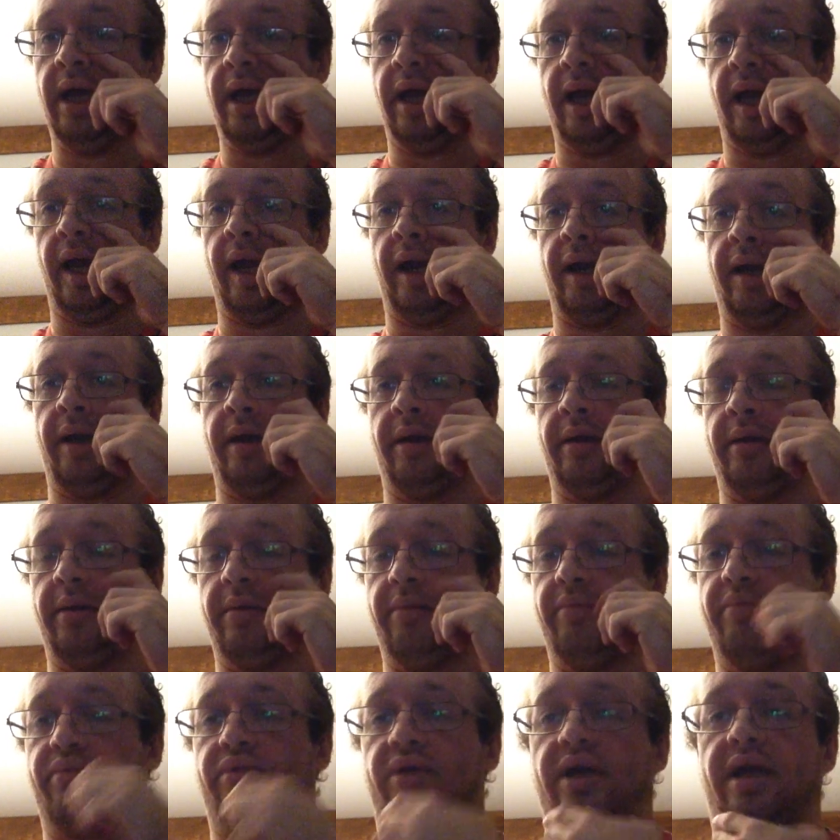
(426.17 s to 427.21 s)
and
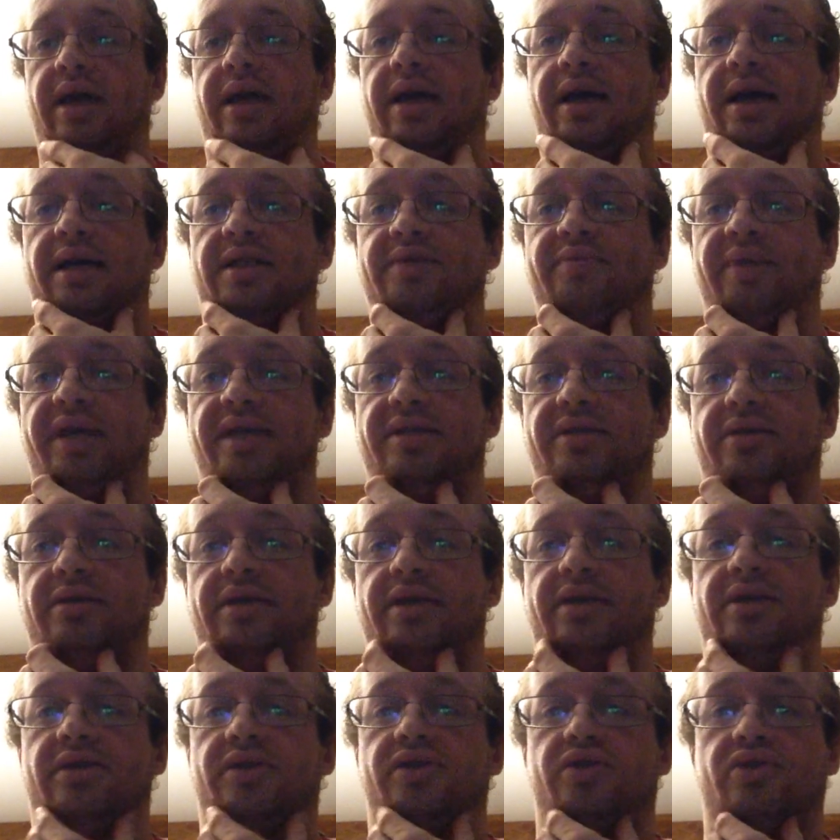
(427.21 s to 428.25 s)
Priya has basically
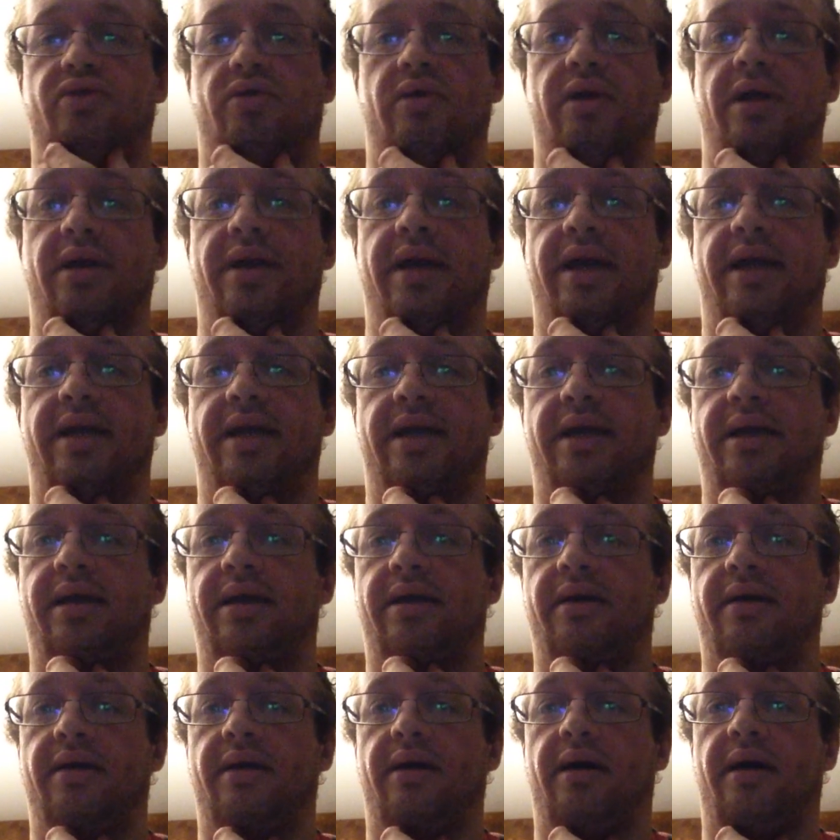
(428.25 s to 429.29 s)
destroyed any